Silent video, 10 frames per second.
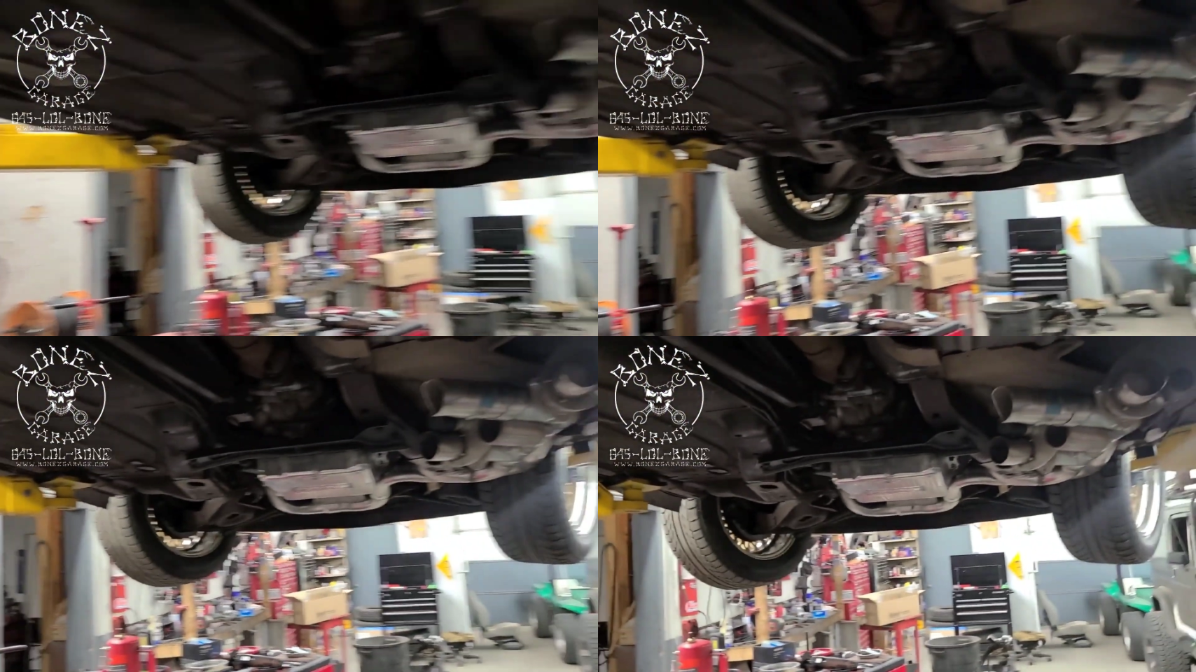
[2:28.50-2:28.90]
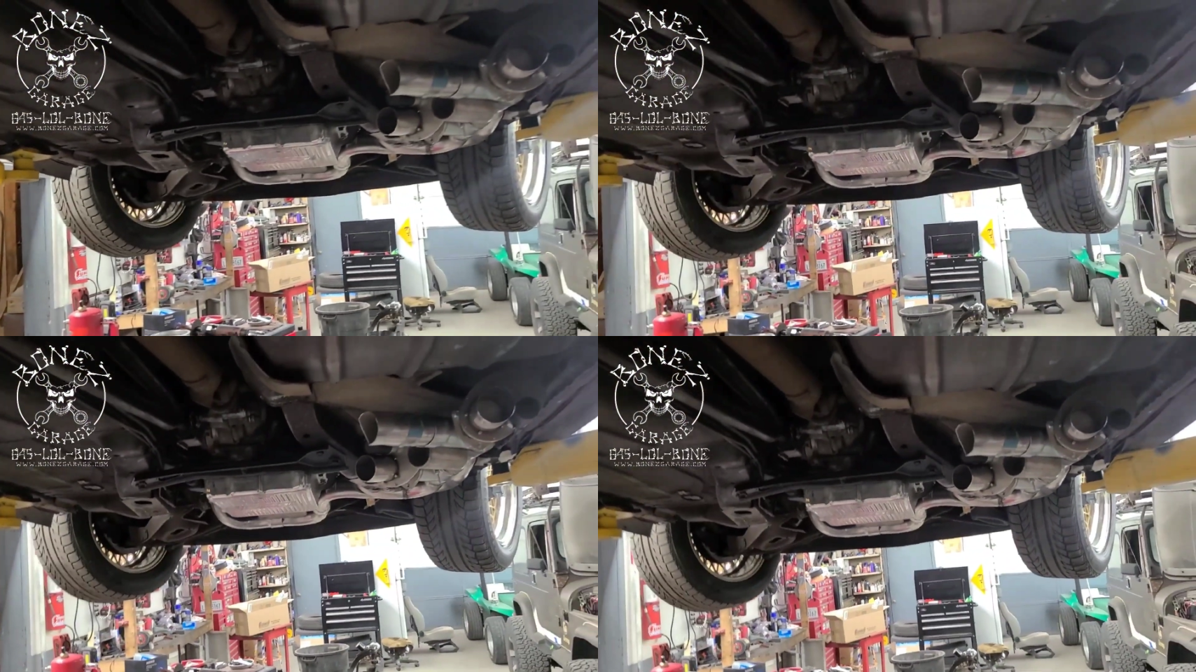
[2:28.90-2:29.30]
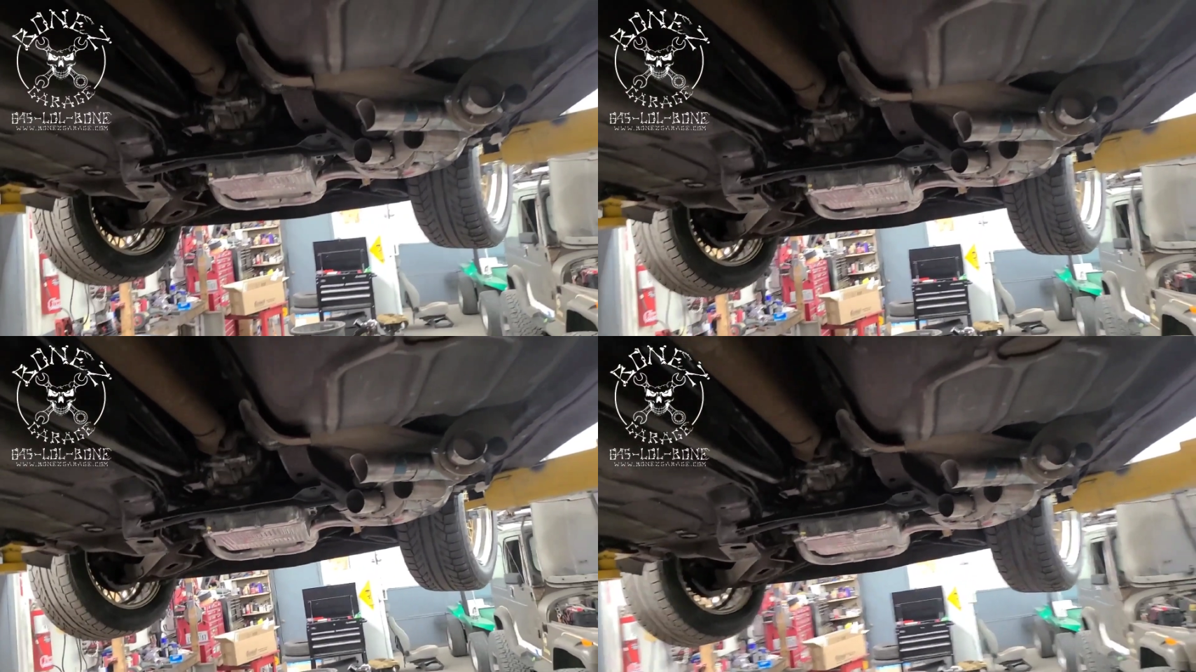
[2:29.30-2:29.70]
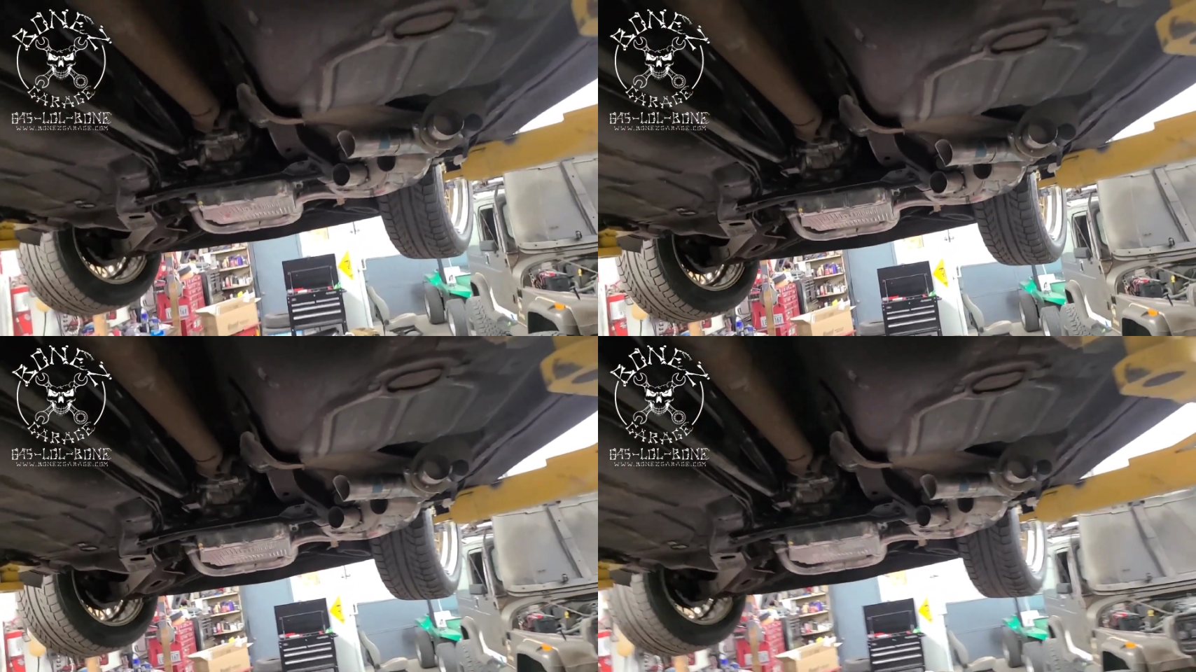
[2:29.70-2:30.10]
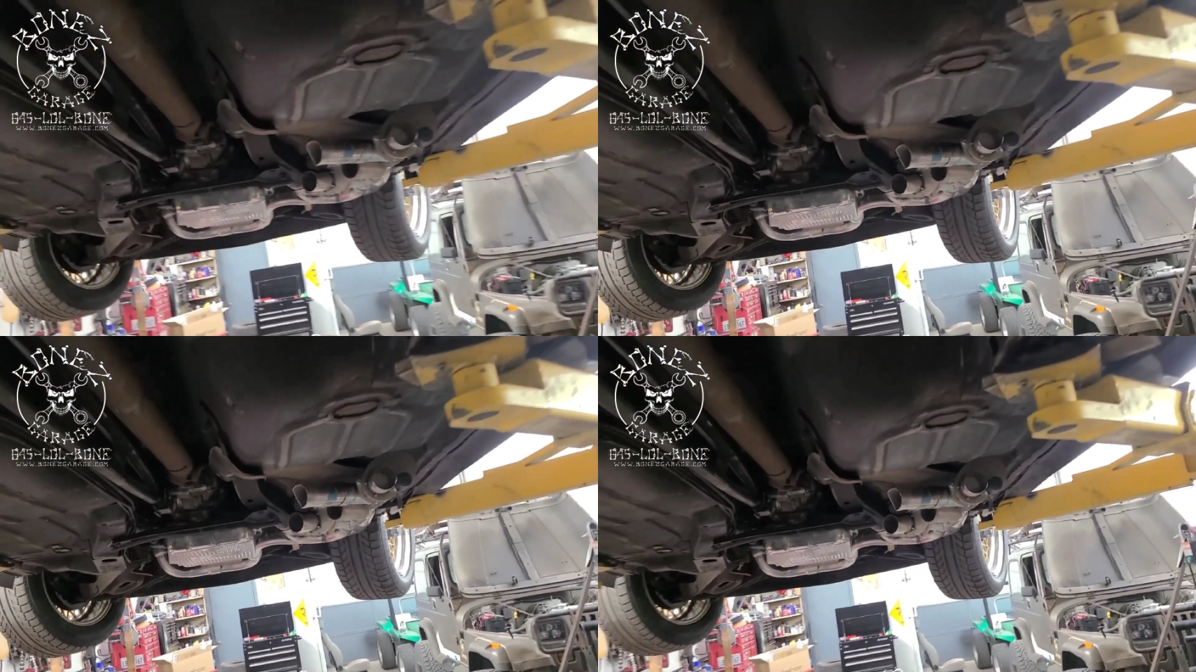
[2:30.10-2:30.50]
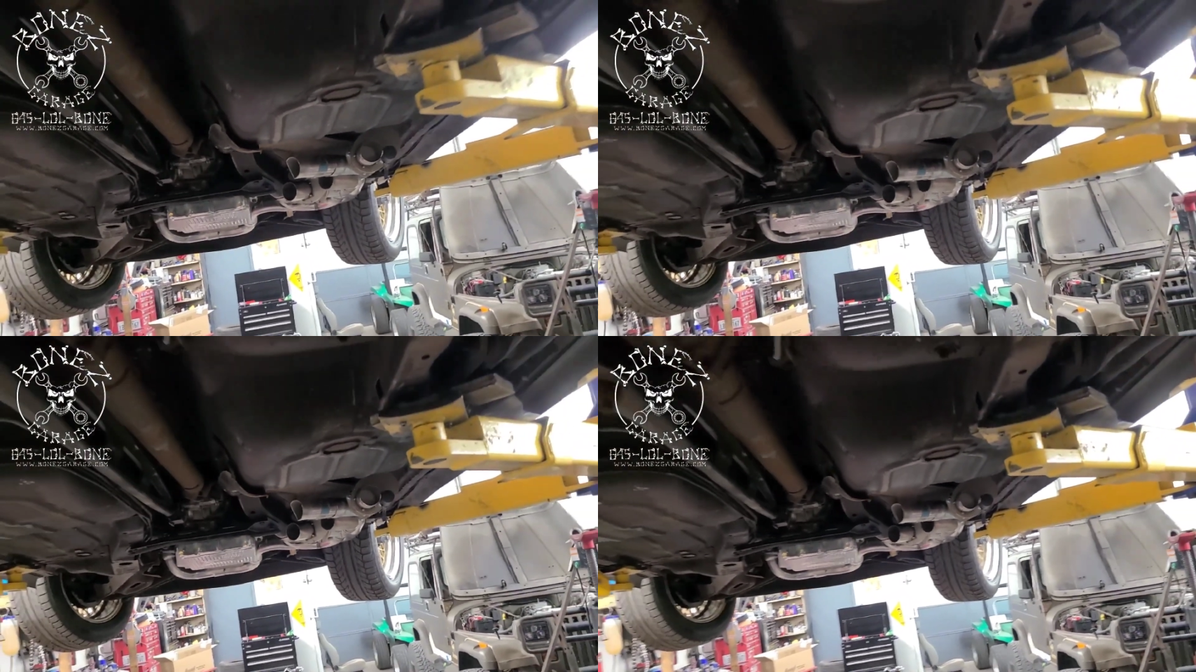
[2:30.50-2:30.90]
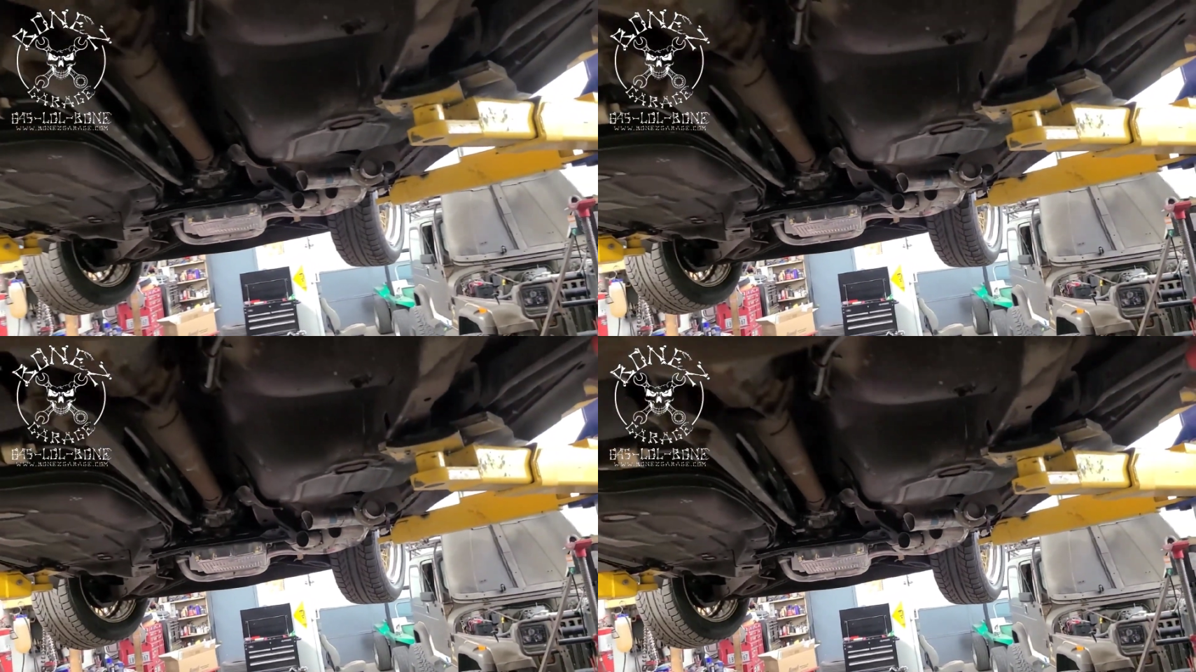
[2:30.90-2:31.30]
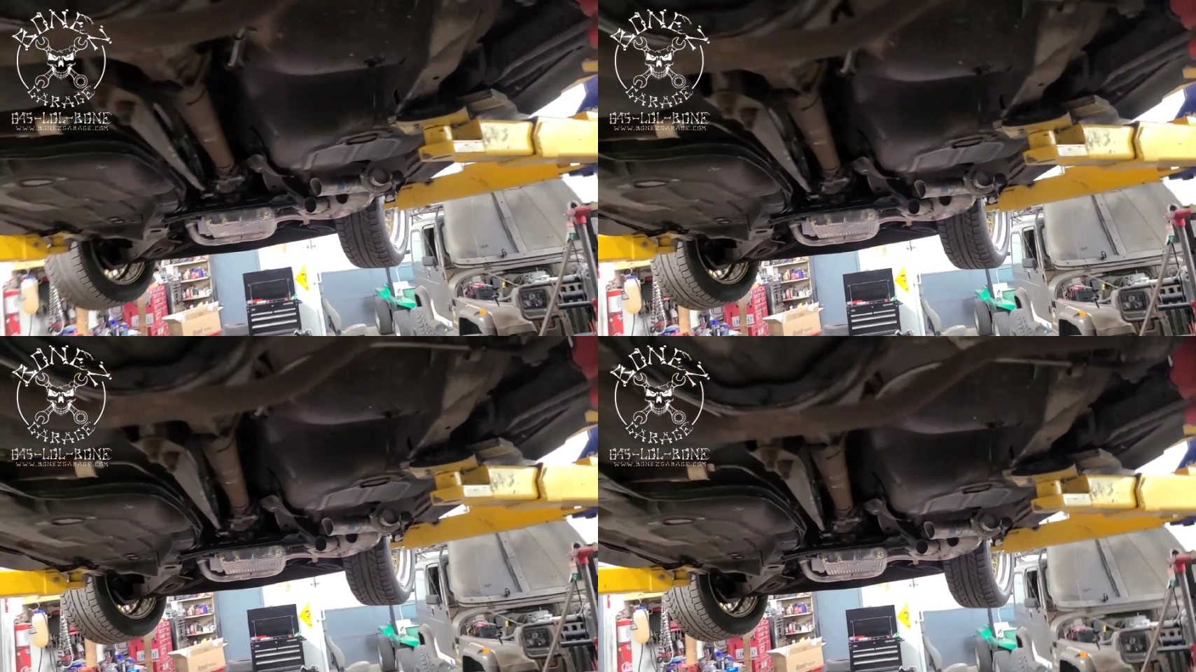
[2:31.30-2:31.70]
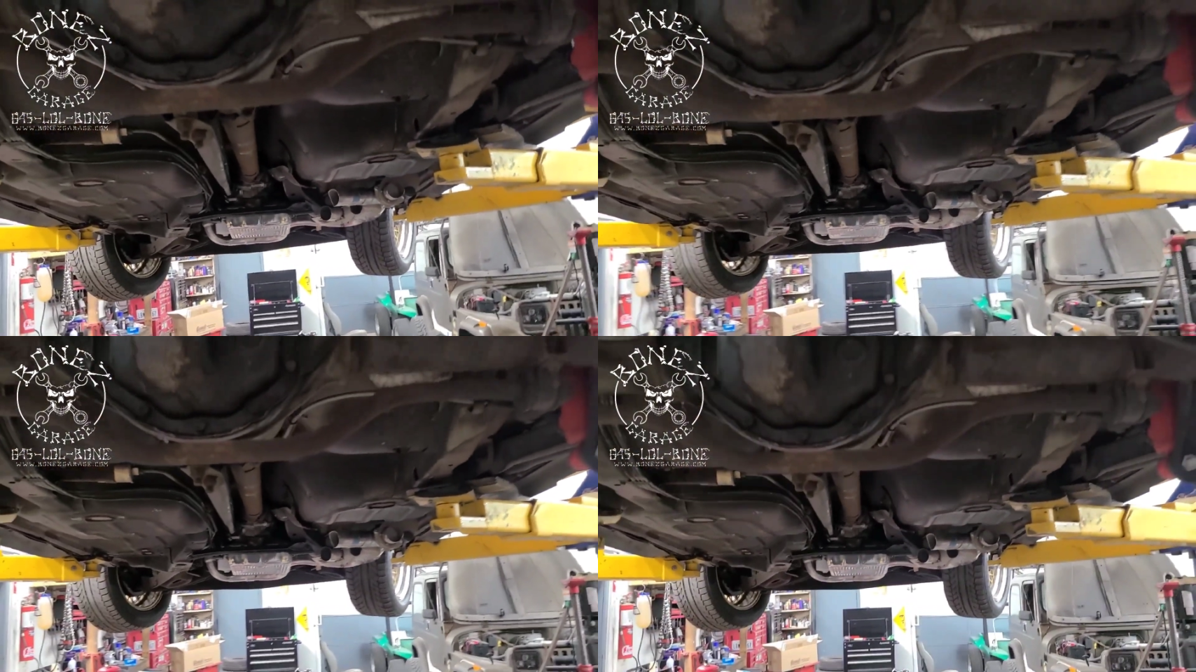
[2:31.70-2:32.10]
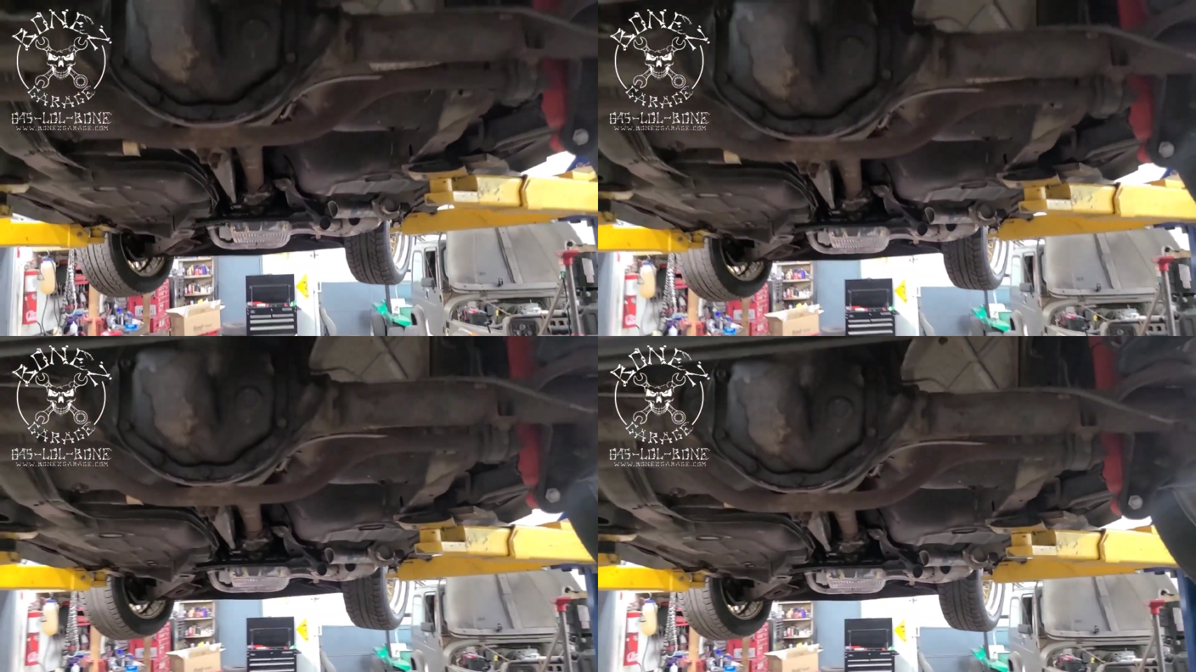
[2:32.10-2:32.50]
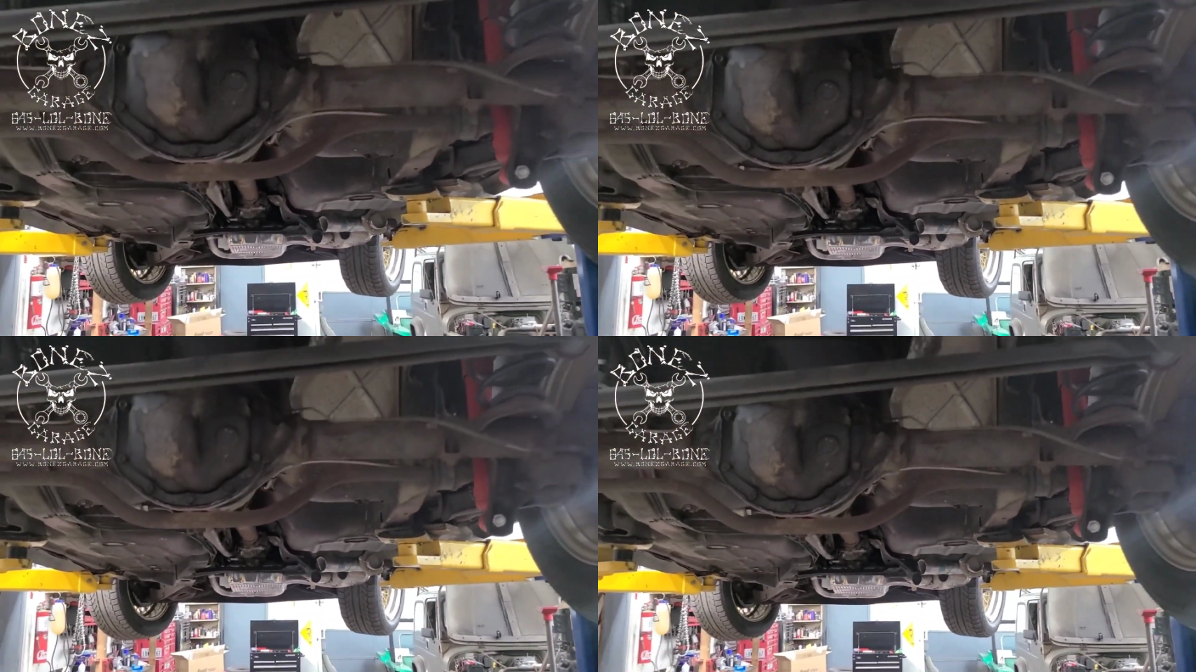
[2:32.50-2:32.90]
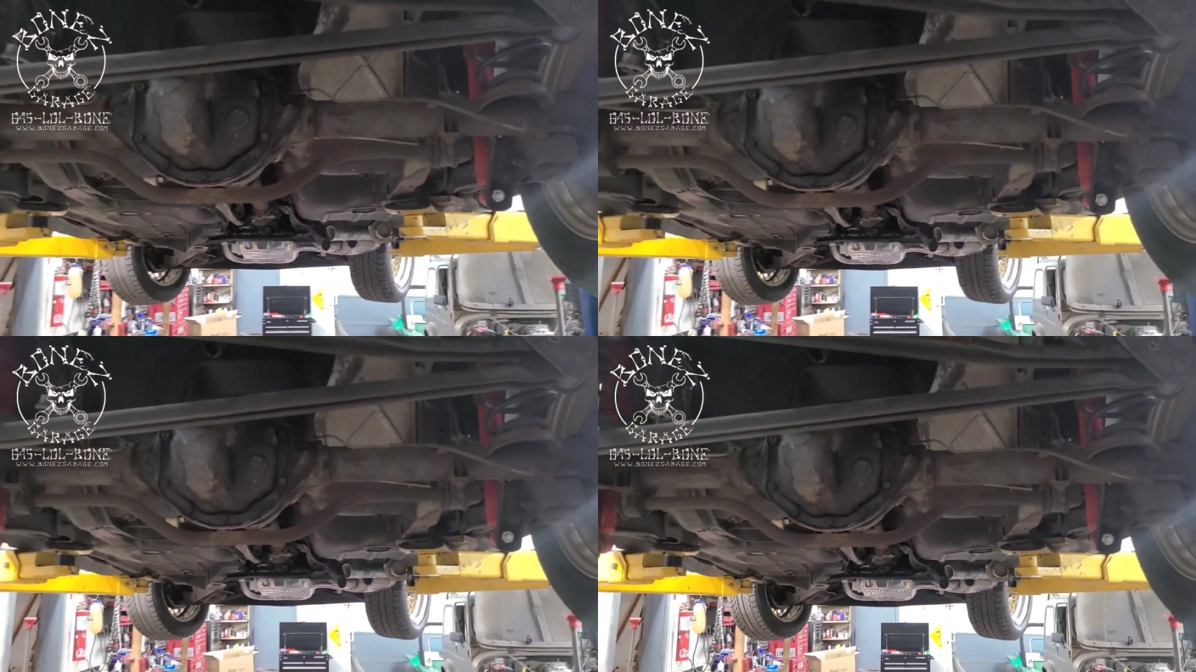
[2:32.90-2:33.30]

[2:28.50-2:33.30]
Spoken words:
No face is visible, so there are no lips to read.